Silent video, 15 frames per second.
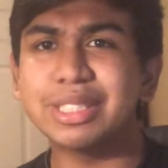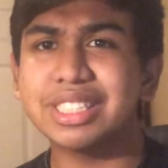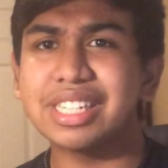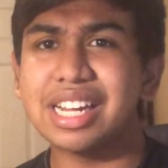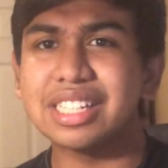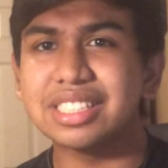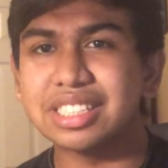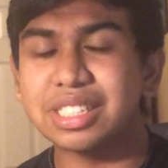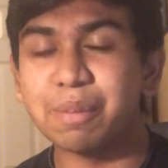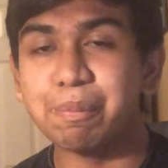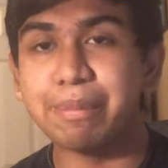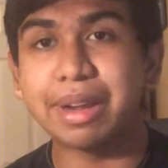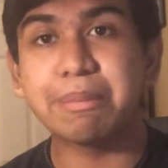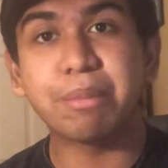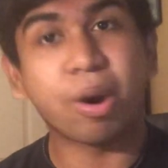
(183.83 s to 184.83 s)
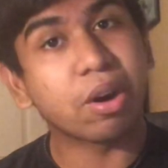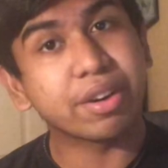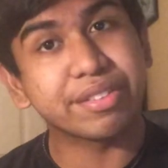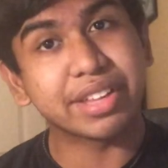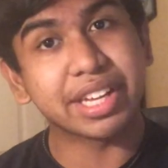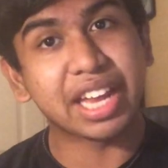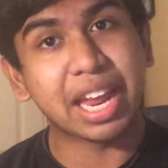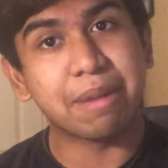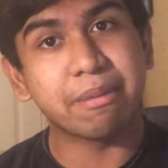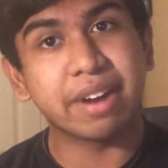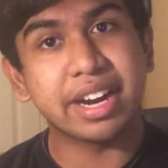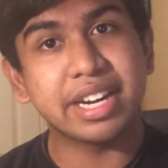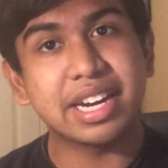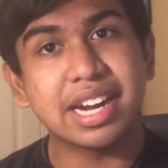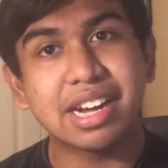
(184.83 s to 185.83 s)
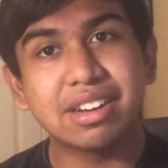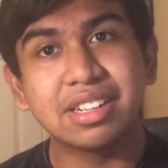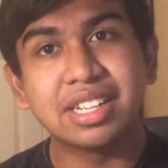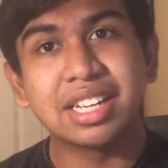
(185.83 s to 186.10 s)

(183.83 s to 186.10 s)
deny is such a big part of the game right now,